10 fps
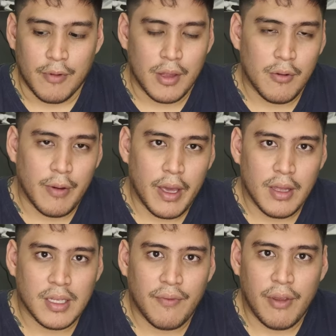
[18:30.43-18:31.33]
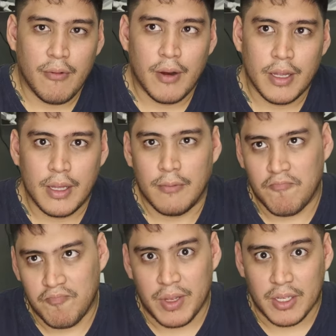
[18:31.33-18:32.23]
with the way this V one
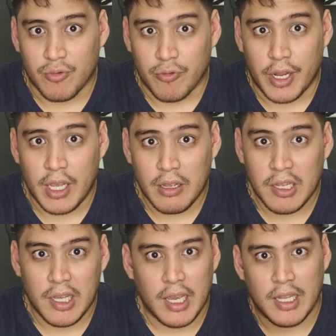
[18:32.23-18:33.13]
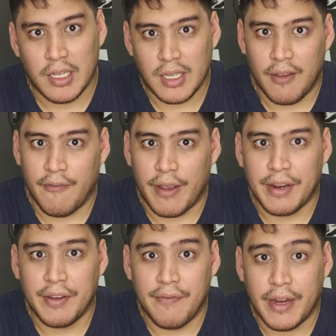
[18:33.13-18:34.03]
is running, it is a
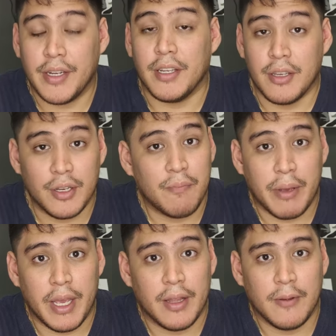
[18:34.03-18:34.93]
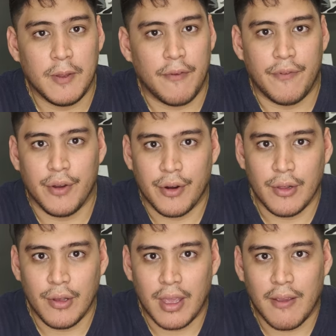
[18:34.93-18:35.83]
very, very good pen if
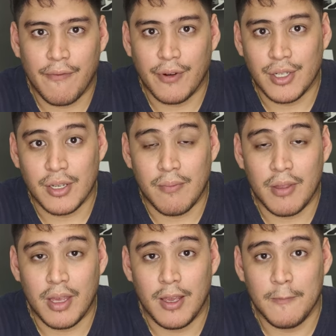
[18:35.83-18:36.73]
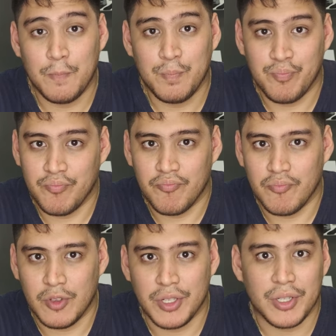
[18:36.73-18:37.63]
you're looking for something
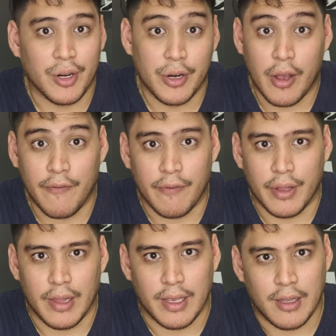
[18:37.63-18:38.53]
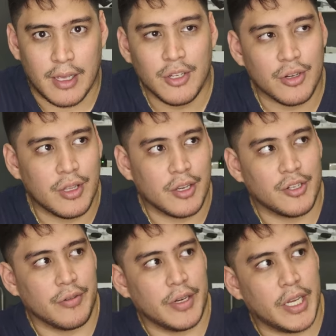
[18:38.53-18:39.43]
to start off with, like an
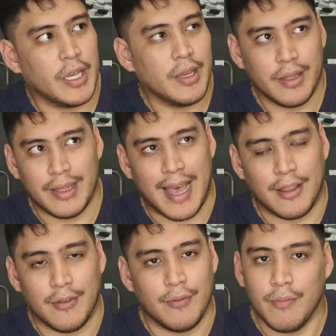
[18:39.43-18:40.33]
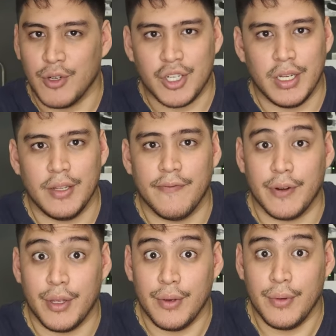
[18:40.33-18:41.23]
introductory tattoo machine
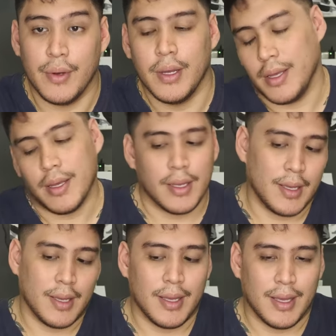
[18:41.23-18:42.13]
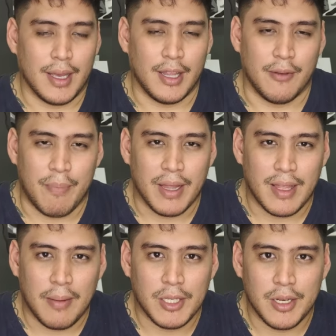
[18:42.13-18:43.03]
for you in the pen
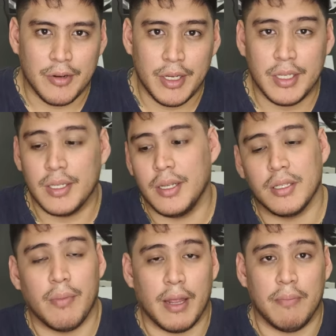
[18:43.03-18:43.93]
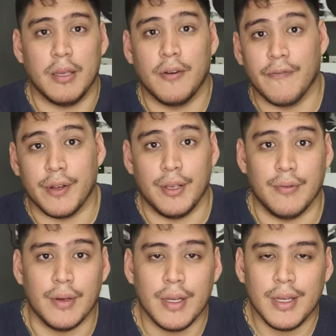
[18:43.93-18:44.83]
type series. This might be good for you.
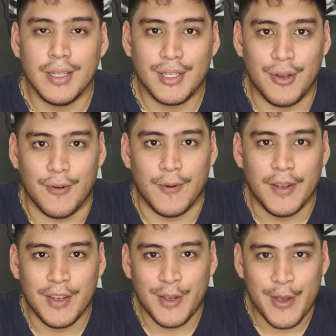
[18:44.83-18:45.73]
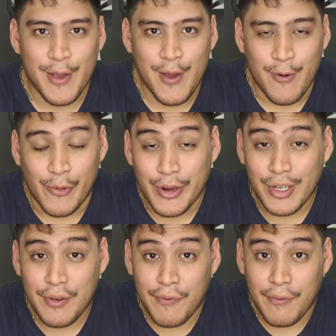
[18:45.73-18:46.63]
So one
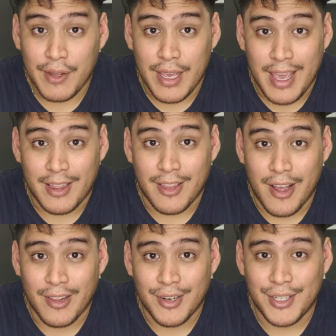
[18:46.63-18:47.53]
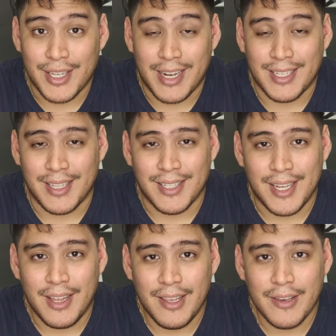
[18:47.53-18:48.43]
hundred fifty-eight dollars, that is
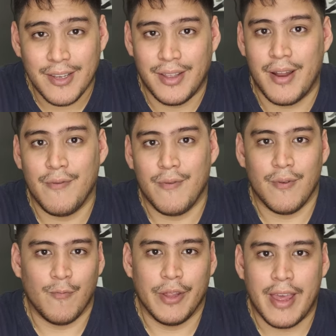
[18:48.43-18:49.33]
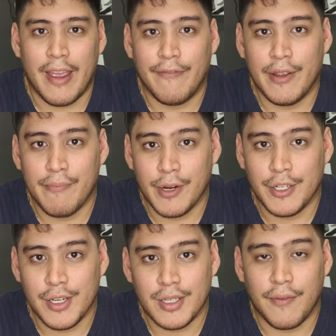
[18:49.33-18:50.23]
insanely good, and with every
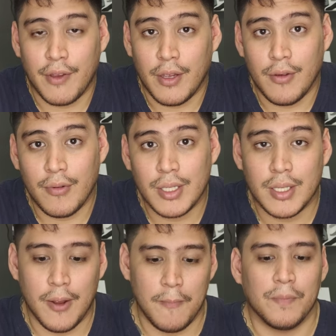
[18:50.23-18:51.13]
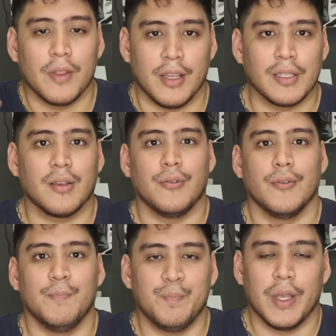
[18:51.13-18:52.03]
purchase, if you use this
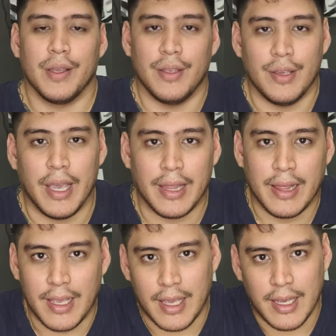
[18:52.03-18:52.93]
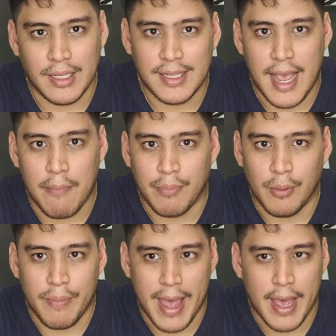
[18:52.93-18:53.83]
code, you get like a
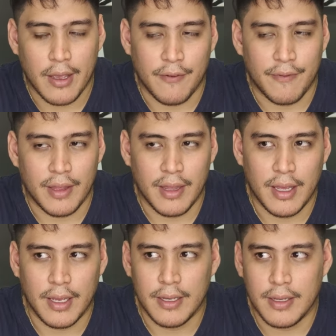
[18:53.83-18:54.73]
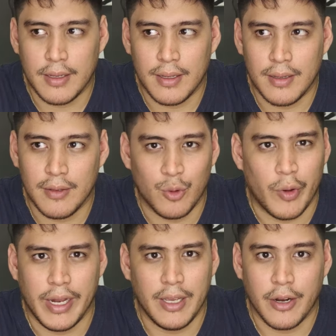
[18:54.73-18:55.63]
sample pack of I think
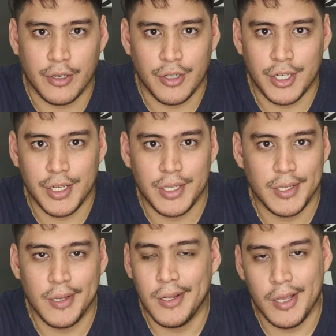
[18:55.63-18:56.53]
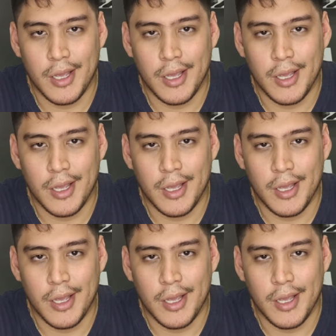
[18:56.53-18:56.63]
twenty cartridges,